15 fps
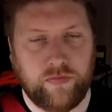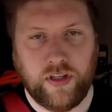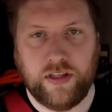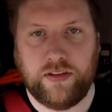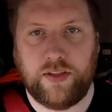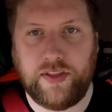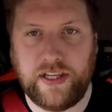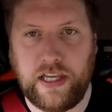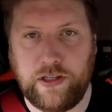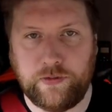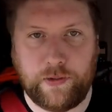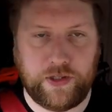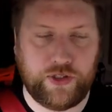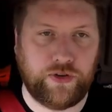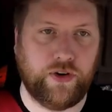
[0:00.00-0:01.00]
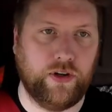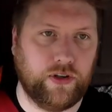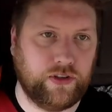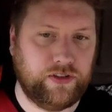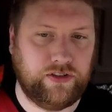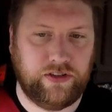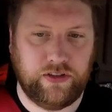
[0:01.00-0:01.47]
The thing is, with
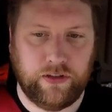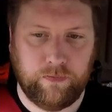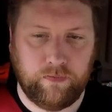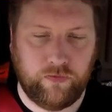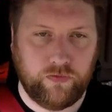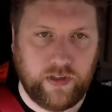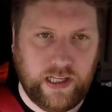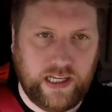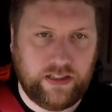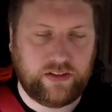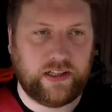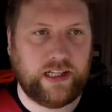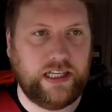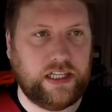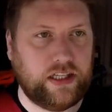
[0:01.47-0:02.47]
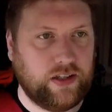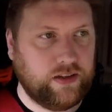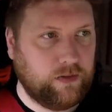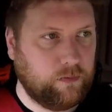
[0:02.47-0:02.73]
trucks, it's like,